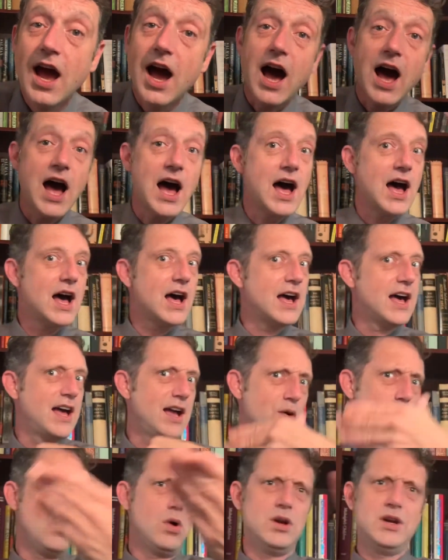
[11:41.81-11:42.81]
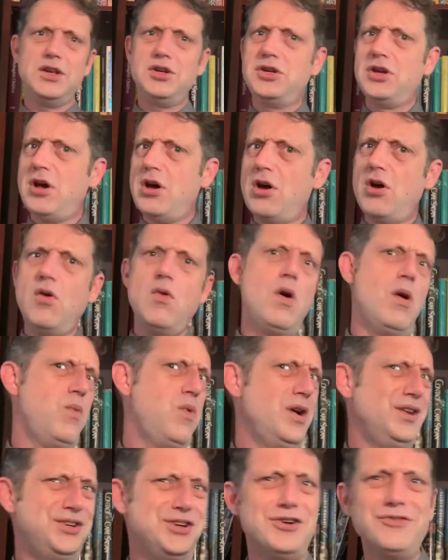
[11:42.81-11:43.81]
I want to know
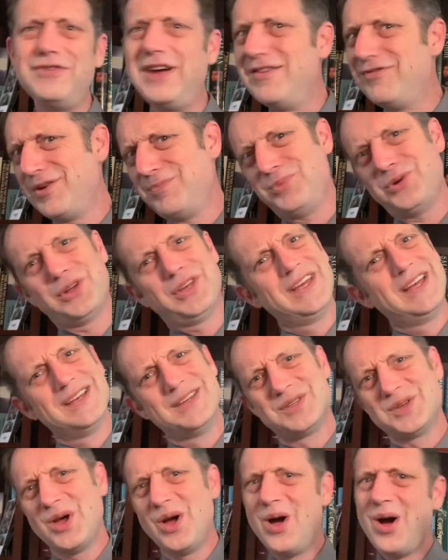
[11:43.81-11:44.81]
what your favorite book is.